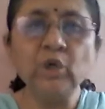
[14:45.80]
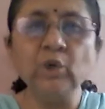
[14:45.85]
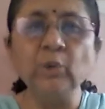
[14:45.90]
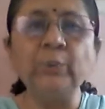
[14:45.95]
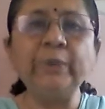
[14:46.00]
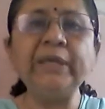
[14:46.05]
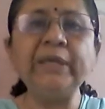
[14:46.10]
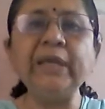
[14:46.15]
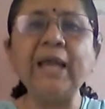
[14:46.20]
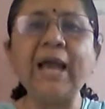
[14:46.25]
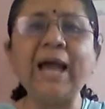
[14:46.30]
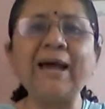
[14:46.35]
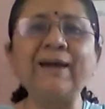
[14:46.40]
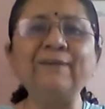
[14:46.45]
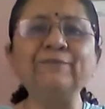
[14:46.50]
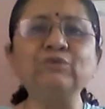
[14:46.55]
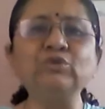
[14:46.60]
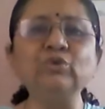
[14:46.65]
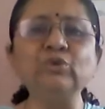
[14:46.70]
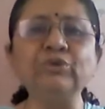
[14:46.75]
We
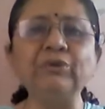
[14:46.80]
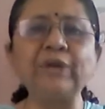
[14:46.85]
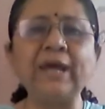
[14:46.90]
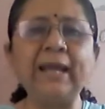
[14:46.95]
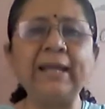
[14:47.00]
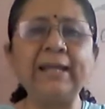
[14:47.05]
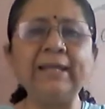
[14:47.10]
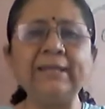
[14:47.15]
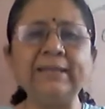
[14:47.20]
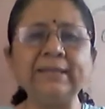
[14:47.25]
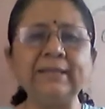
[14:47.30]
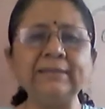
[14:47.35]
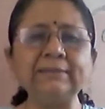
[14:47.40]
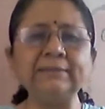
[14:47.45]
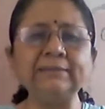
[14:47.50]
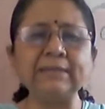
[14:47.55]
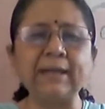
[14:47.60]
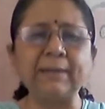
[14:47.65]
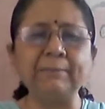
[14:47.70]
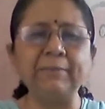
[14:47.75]
have to write the
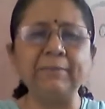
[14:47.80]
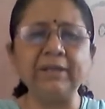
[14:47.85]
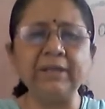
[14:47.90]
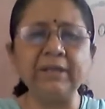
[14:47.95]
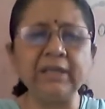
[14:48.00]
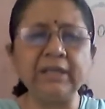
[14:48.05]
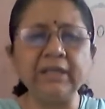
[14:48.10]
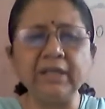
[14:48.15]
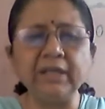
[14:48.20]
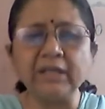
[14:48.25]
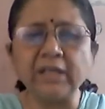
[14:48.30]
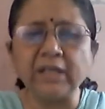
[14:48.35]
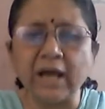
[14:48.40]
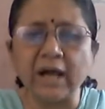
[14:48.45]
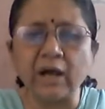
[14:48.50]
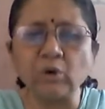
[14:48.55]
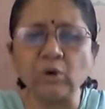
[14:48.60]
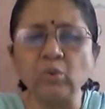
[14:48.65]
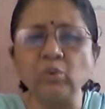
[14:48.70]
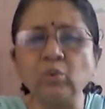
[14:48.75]
summary in
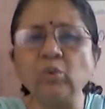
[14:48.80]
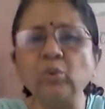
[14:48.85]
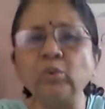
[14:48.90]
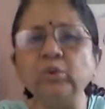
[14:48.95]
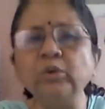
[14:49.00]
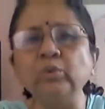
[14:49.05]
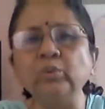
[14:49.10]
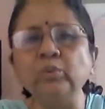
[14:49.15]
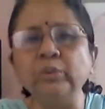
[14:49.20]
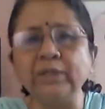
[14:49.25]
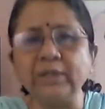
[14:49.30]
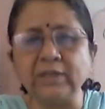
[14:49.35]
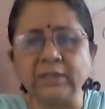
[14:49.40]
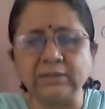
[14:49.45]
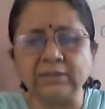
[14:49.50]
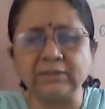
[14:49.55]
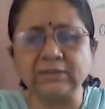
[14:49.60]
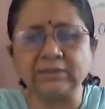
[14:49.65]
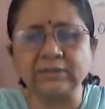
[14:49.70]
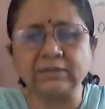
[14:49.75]
our own
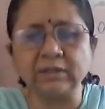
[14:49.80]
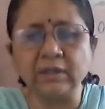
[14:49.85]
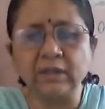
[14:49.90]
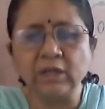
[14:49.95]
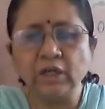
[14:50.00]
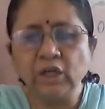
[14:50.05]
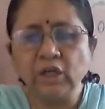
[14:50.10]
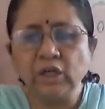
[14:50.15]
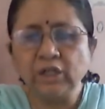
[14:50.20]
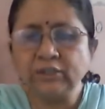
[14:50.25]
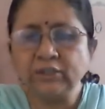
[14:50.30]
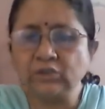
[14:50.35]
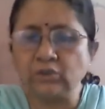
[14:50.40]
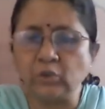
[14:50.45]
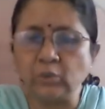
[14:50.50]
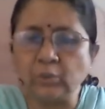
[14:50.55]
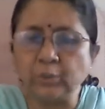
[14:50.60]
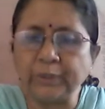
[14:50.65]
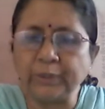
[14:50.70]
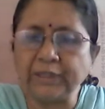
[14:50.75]
words.
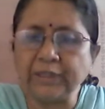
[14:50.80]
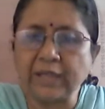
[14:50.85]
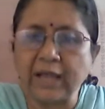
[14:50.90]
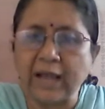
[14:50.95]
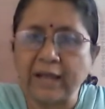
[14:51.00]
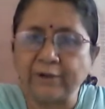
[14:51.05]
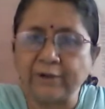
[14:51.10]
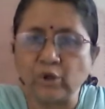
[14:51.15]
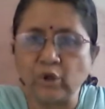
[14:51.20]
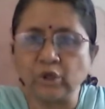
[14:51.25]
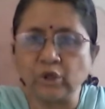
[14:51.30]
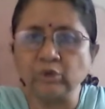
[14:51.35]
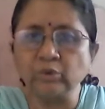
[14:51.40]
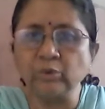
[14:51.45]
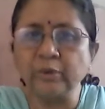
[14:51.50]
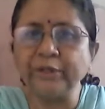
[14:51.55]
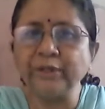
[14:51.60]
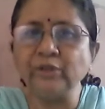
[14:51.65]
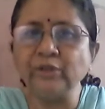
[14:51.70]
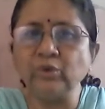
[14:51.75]
So we are not
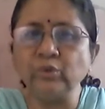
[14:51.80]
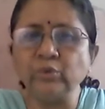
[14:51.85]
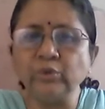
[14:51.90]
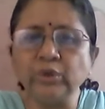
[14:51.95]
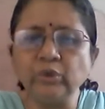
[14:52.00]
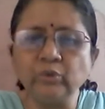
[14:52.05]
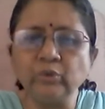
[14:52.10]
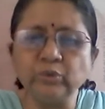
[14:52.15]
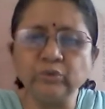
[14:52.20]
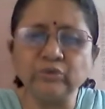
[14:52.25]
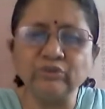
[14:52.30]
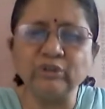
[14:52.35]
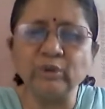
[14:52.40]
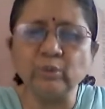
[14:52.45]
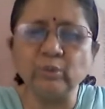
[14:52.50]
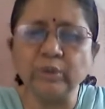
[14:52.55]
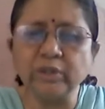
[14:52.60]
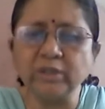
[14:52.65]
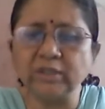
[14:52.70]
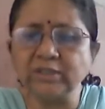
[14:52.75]
going to use the
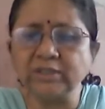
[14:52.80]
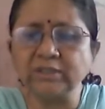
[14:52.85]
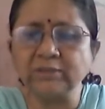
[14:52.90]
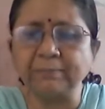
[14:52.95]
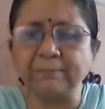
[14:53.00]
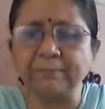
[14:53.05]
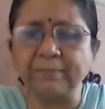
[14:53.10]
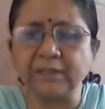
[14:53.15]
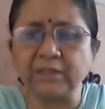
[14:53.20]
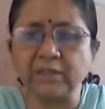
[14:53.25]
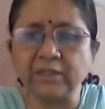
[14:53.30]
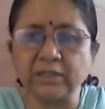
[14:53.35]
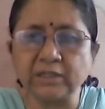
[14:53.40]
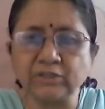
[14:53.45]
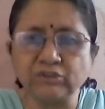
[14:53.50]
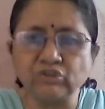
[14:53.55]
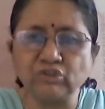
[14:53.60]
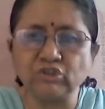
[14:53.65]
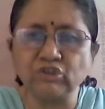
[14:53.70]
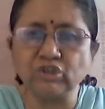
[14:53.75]
words
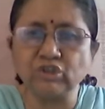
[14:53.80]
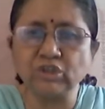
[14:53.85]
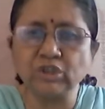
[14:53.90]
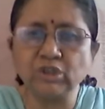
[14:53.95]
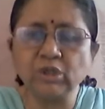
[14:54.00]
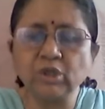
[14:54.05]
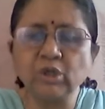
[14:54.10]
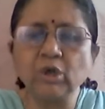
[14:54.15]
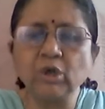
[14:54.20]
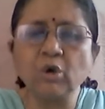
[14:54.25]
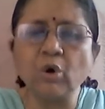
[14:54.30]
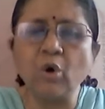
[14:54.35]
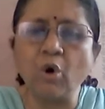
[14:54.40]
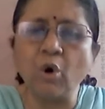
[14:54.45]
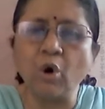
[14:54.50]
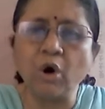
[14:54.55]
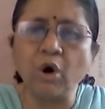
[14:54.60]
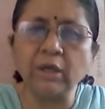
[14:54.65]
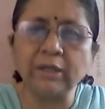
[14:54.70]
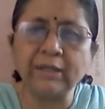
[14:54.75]
perched
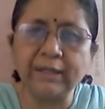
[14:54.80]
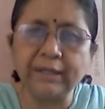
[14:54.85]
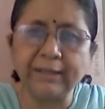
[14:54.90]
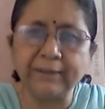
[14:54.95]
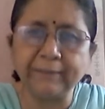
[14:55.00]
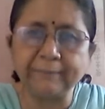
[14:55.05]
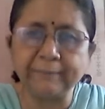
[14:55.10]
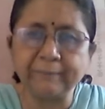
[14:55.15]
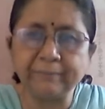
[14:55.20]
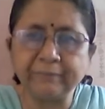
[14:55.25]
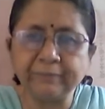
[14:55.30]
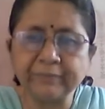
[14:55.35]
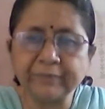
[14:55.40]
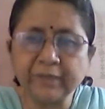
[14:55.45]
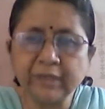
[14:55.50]
or limb.